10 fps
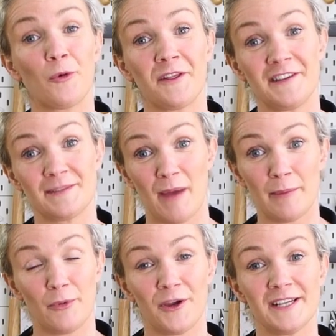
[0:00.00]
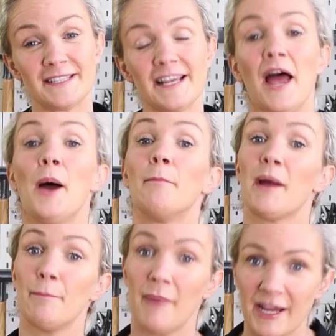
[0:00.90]
one of these bad boys,
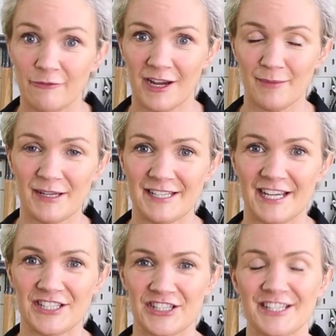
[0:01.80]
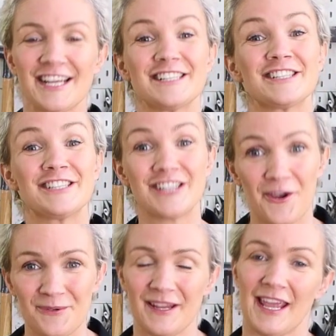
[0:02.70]
my main recommendation is
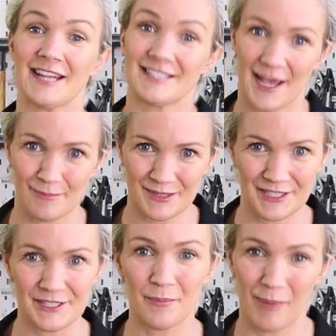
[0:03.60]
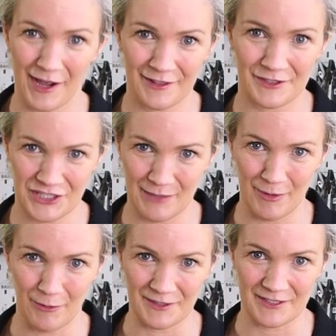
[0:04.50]
don't get tempted by the
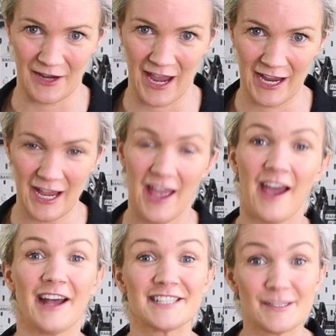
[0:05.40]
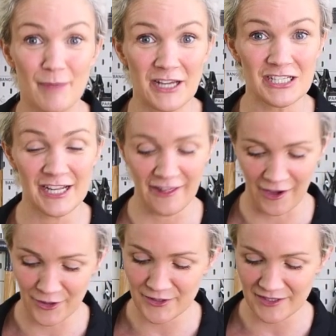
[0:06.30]
cheapy ones, okay? Especially
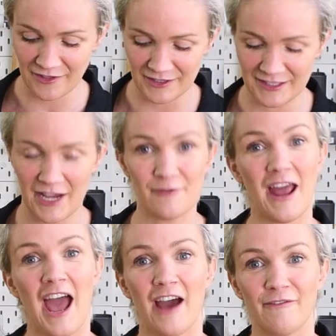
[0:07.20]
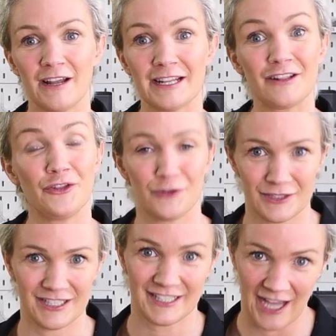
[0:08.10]
those that don't have a little
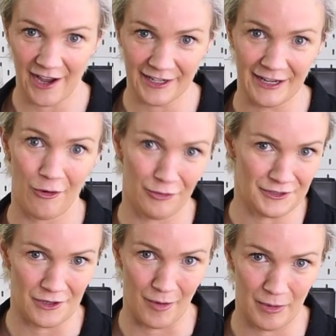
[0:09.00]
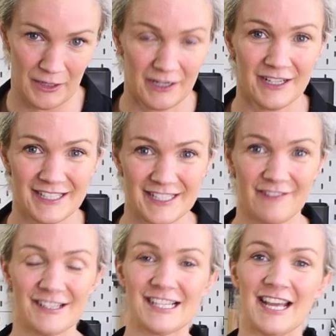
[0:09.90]
nut to tighten it on the top.
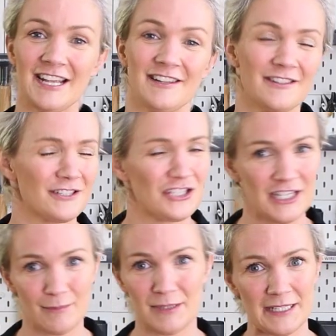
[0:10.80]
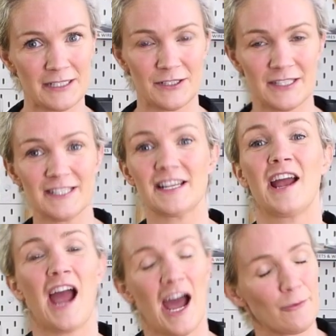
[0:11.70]
Seriously, the cheap disc cutters, I
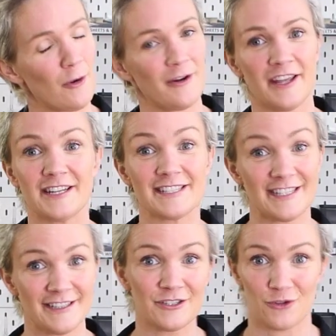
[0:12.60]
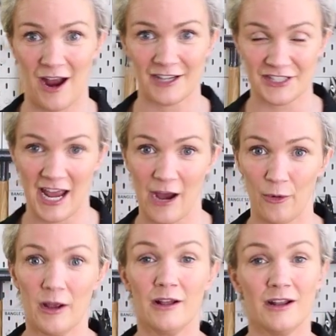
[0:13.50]
had one, it is in the trash
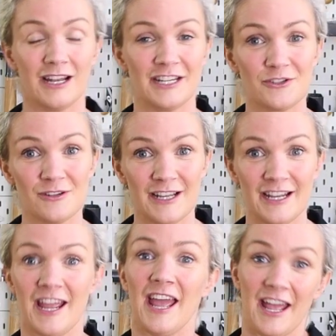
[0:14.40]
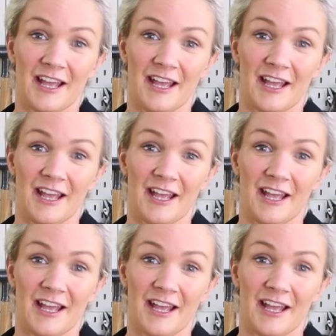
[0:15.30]
now. Literally,